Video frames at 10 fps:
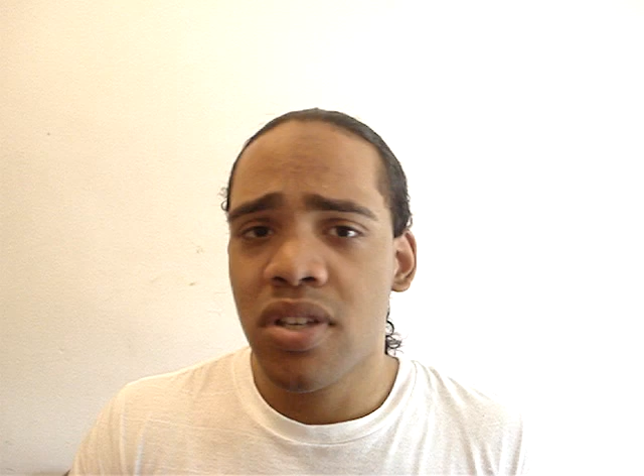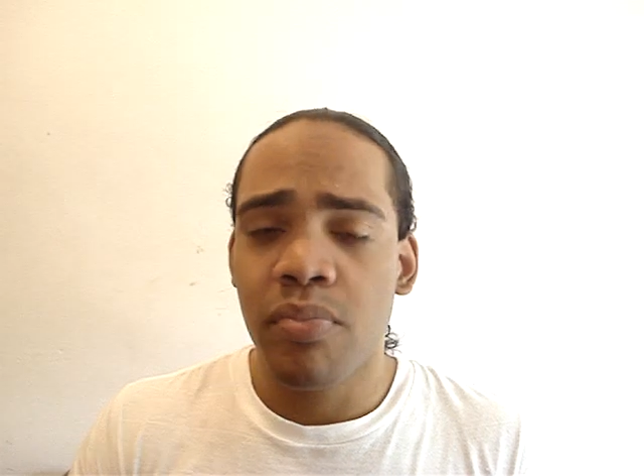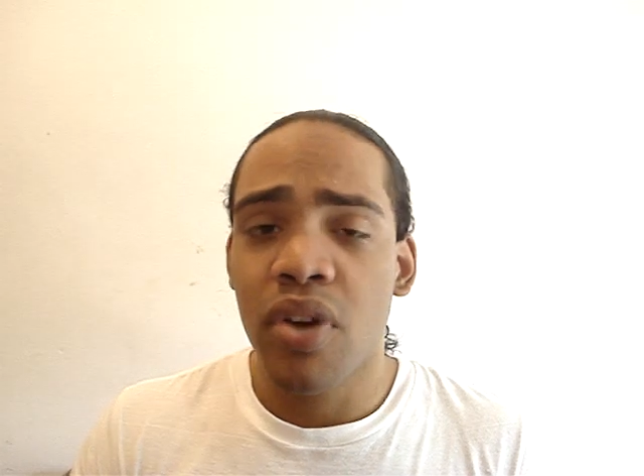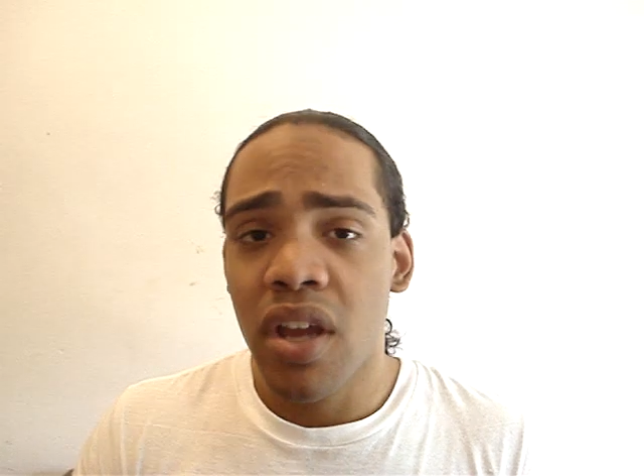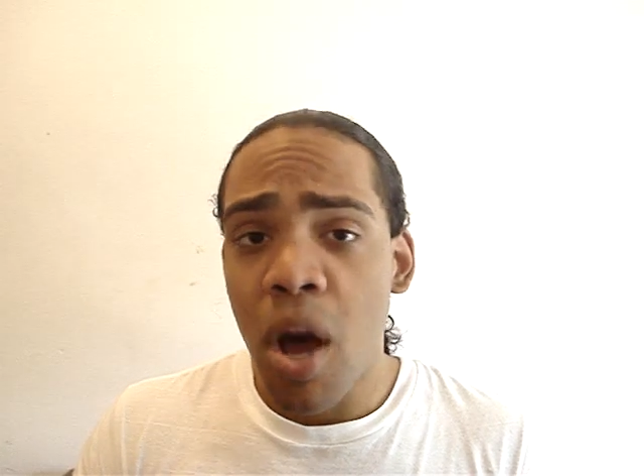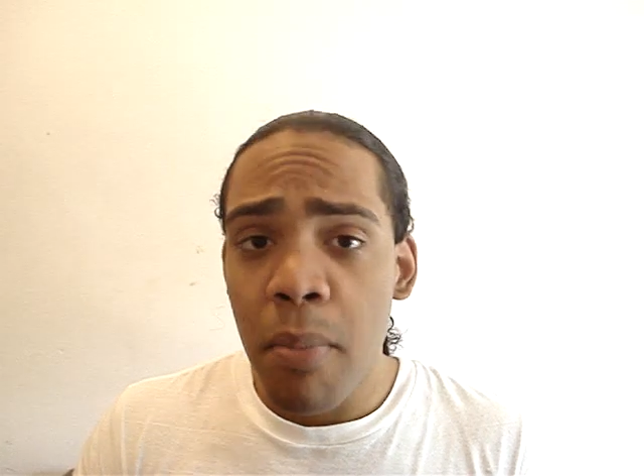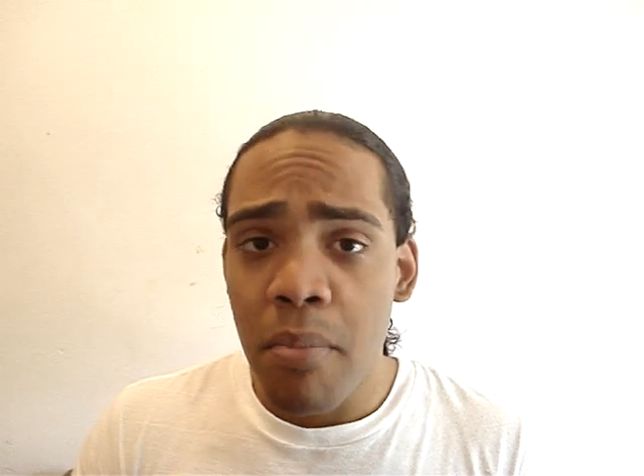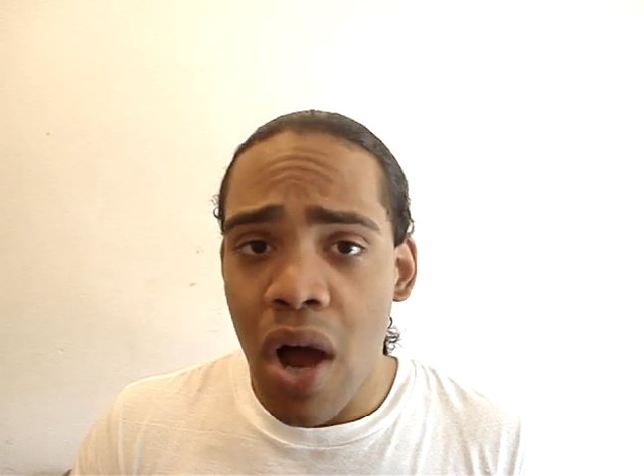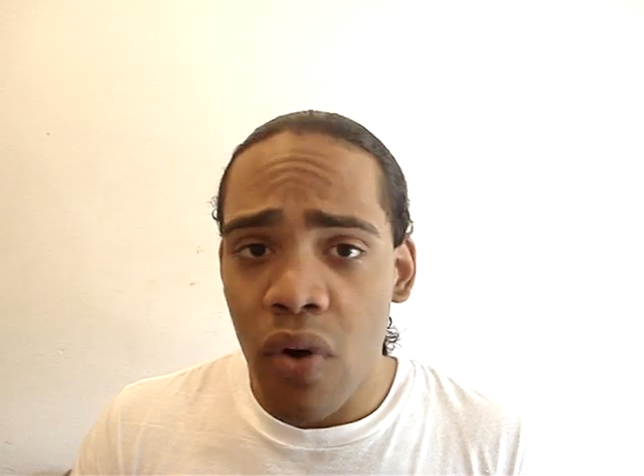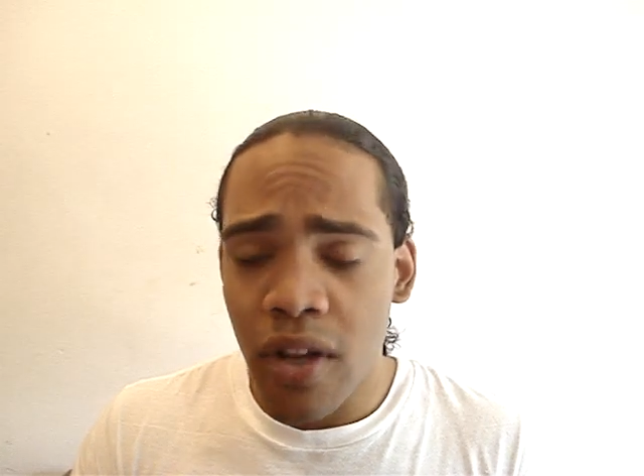to bring up
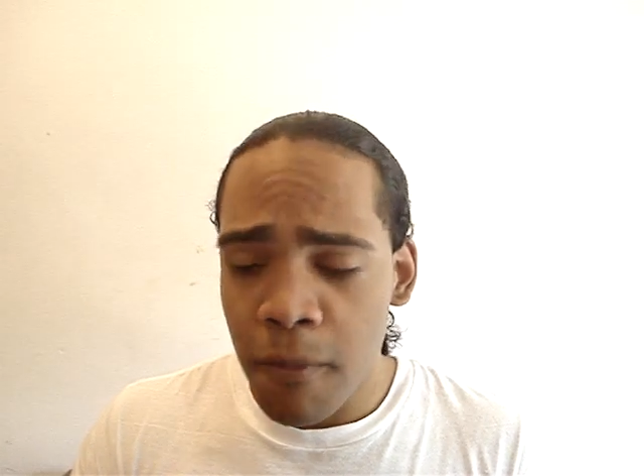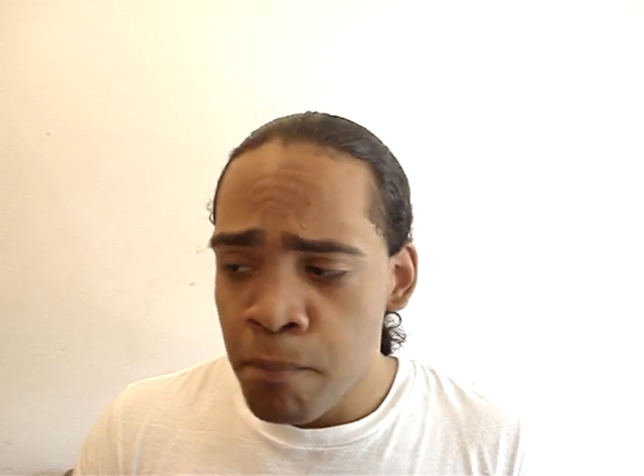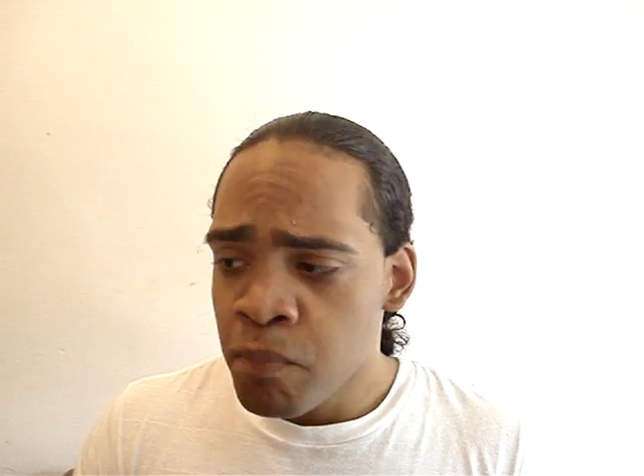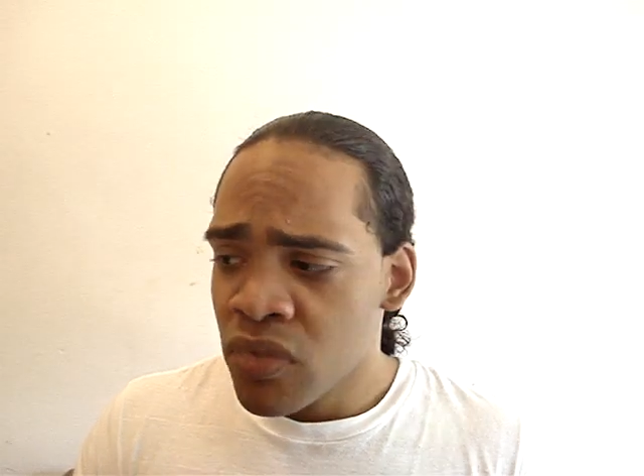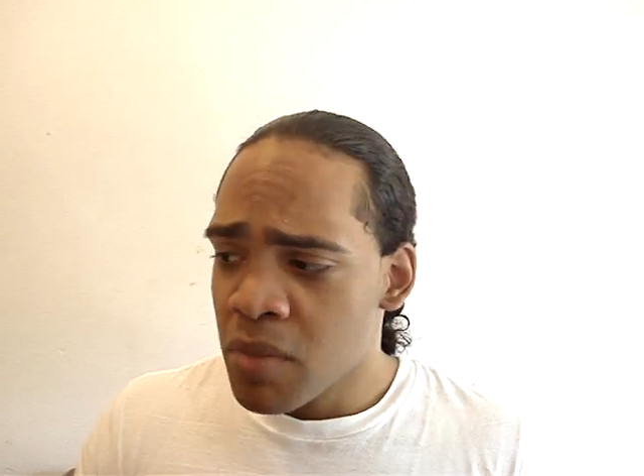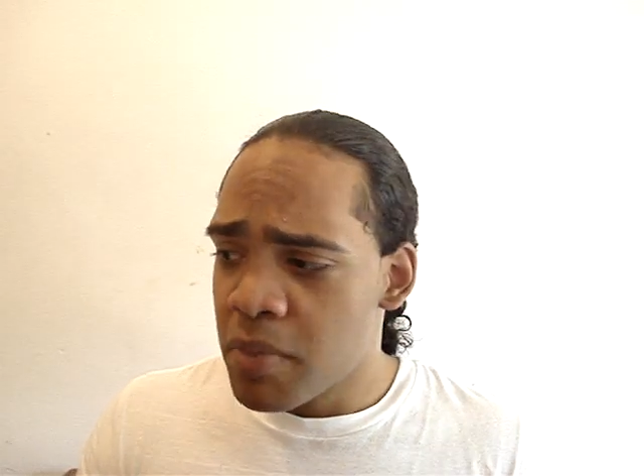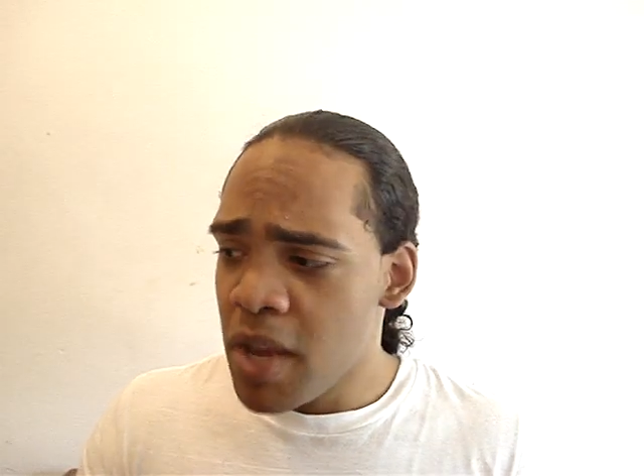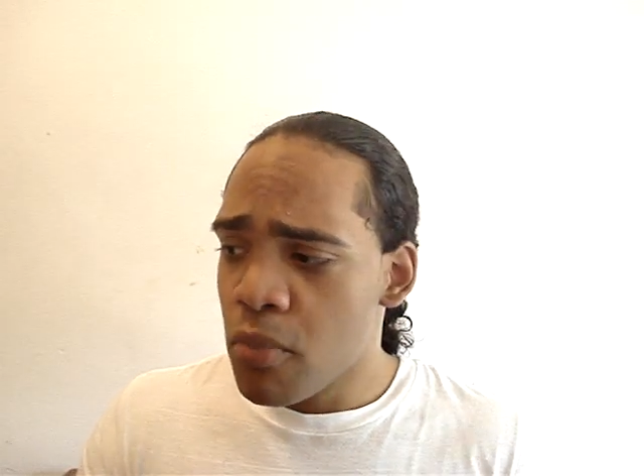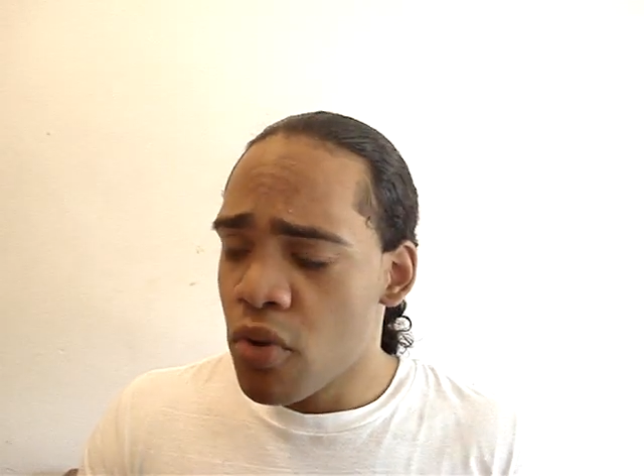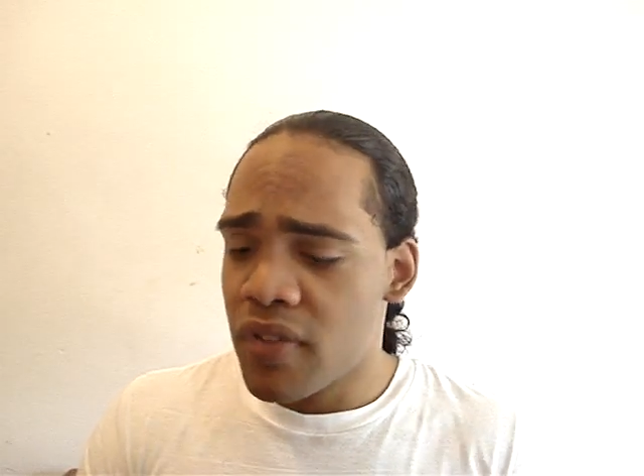about him,
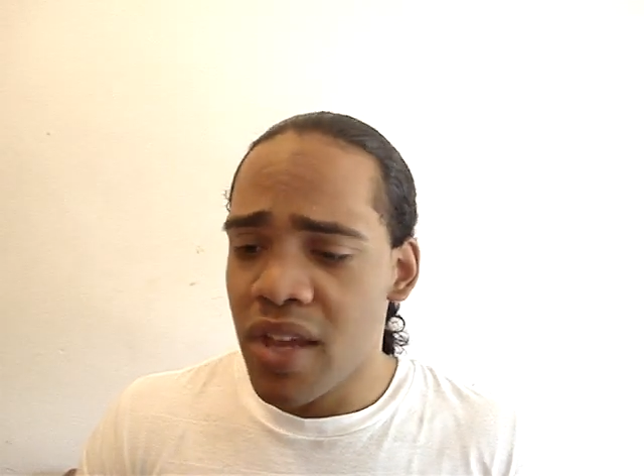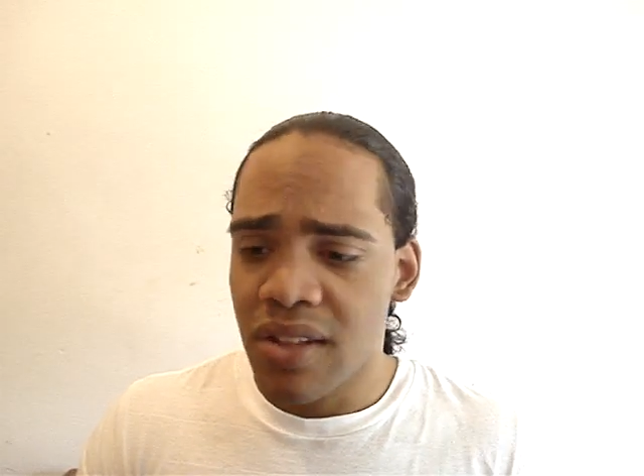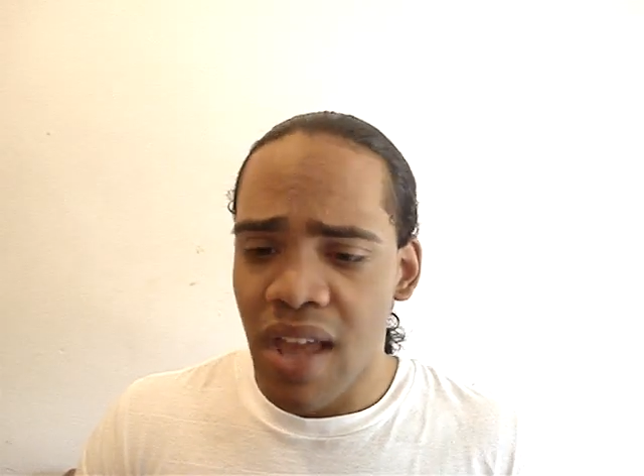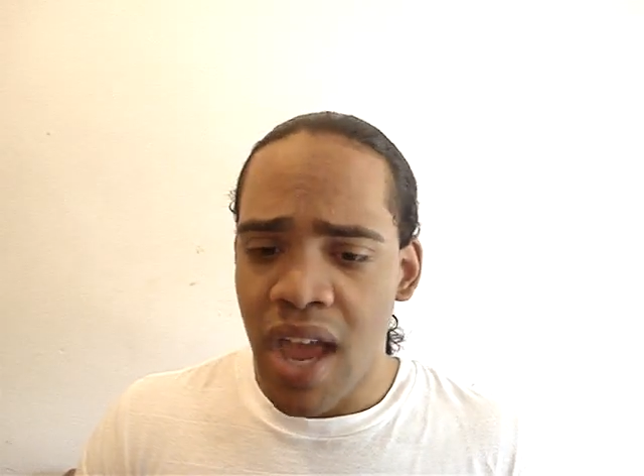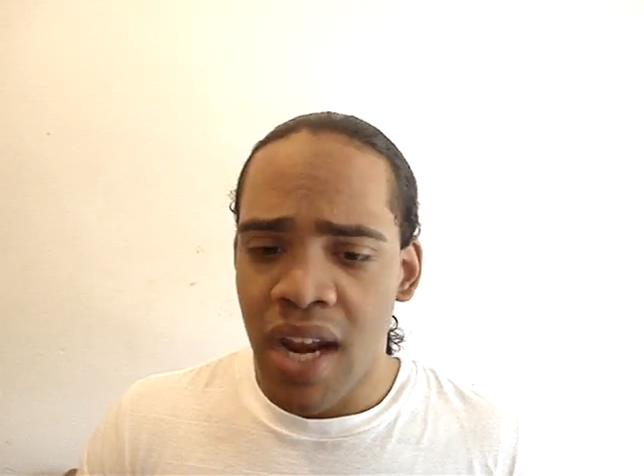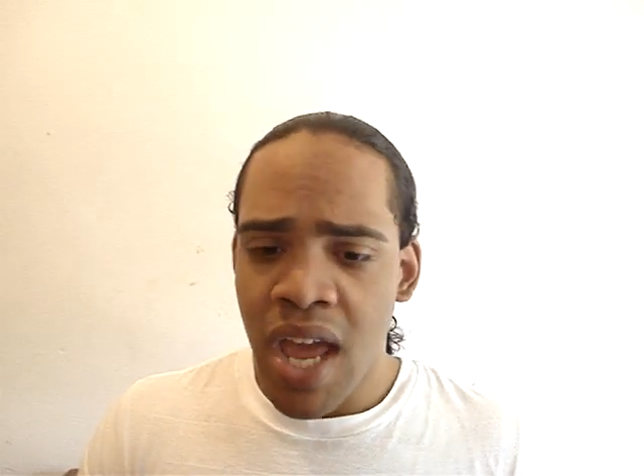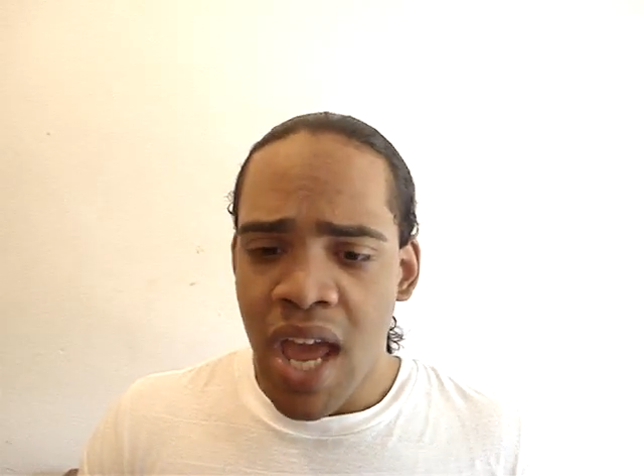people think that